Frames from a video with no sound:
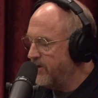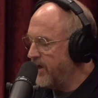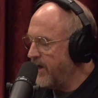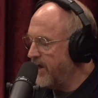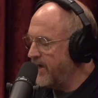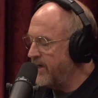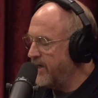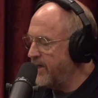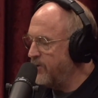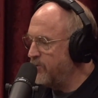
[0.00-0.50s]

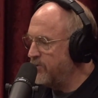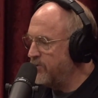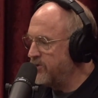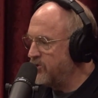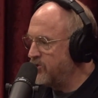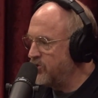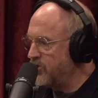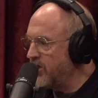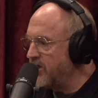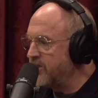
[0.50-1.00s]
And he
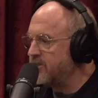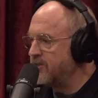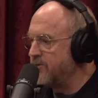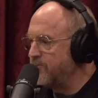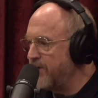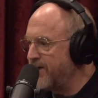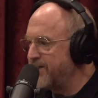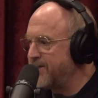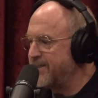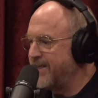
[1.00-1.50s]
was just
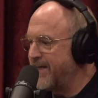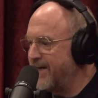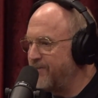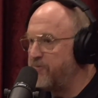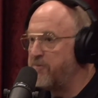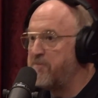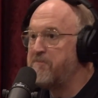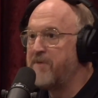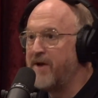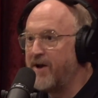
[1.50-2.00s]
about to get
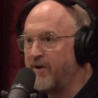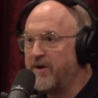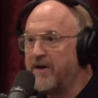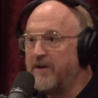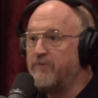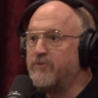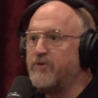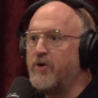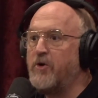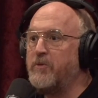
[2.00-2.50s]
even better, and
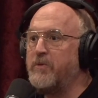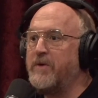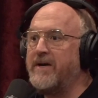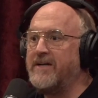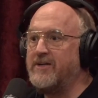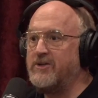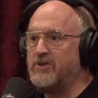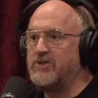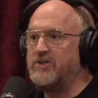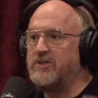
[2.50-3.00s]
he was
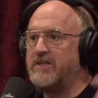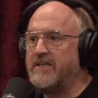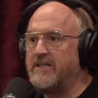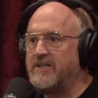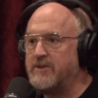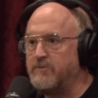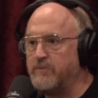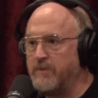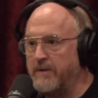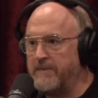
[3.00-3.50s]
already just,
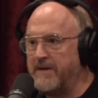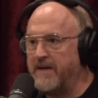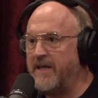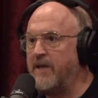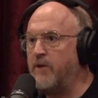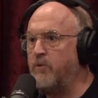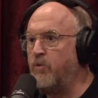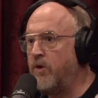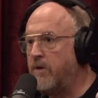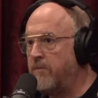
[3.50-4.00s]

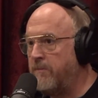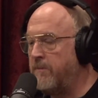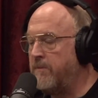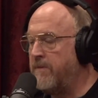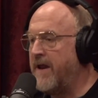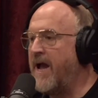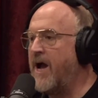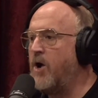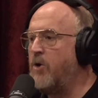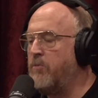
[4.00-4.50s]
he would
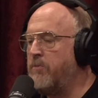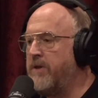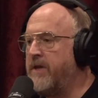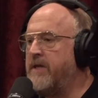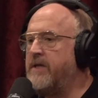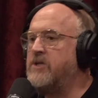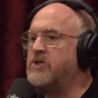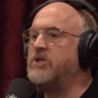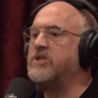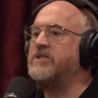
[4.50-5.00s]
now
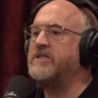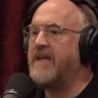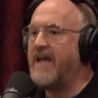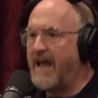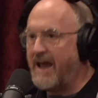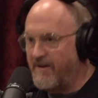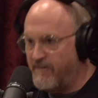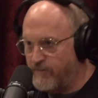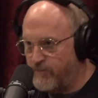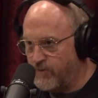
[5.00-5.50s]
be just
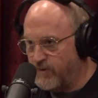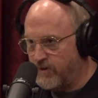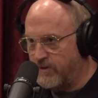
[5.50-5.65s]
everything.